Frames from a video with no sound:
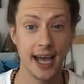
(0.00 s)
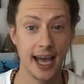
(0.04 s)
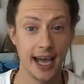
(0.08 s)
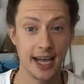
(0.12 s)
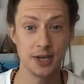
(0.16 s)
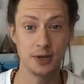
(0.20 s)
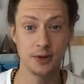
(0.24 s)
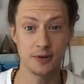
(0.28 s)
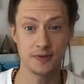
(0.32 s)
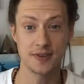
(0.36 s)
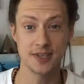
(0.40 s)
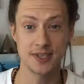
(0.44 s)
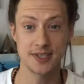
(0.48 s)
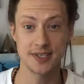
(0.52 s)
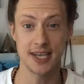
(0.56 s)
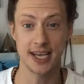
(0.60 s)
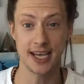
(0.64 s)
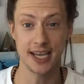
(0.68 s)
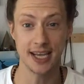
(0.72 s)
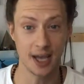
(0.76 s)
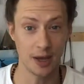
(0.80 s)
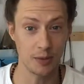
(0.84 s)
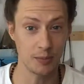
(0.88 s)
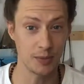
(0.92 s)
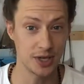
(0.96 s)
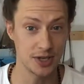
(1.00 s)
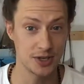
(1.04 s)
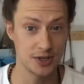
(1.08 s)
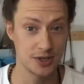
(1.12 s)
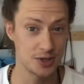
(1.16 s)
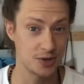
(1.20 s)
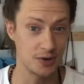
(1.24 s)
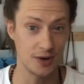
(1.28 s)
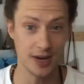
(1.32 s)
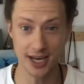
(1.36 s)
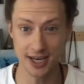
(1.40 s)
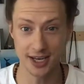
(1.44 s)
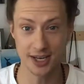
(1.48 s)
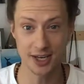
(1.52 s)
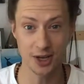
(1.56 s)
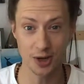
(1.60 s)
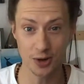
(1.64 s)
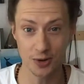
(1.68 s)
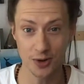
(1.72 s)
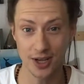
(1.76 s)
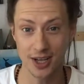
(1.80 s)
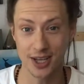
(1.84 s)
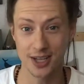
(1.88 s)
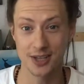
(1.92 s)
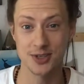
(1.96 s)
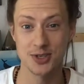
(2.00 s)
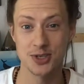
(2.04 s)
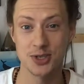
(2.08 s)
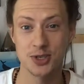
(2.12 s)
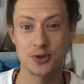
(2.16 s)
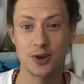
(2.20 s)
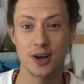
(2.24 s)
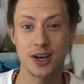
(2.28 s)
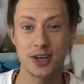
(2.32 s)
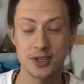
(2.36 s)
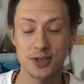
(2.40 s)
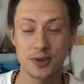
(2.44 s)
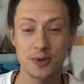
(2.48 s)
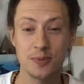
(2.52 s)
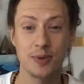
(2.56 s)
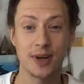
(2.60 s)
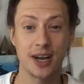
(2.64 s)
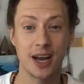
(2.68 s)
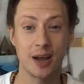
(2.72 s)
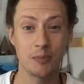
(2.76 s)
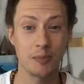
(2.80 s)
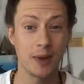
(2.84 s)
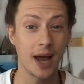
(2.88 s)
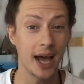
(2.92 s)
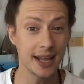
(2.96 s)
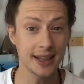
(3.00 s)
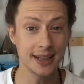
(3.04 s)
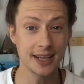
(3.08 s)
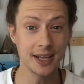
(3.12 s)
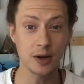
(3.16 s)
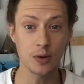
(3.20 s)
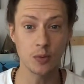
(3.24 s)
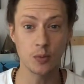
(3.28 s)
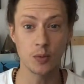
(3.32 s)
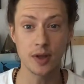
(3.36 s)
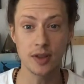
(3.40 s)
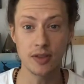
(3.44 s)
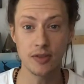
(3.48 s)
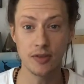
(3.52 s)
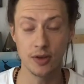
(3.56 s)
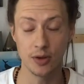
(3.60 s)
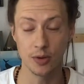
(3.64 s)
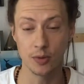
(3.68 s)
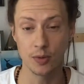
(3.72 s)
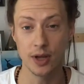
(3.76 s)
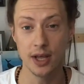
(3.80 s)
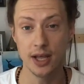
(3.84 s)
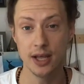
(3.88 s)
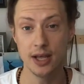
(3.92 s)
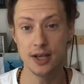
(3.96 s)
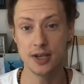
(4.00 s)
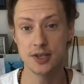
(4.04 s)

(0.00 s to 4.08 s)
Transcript: I do have to say I'm a trained yoga instructor, but I'm not there with you.